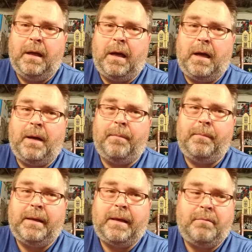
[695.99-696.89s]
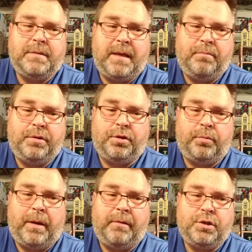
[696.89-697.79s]
And I was able to turn
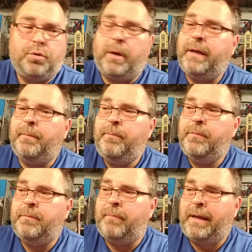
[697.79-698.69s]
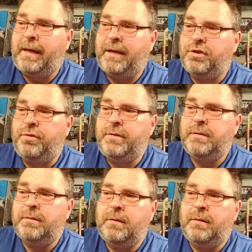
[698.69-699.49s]
around and trade them, my extras,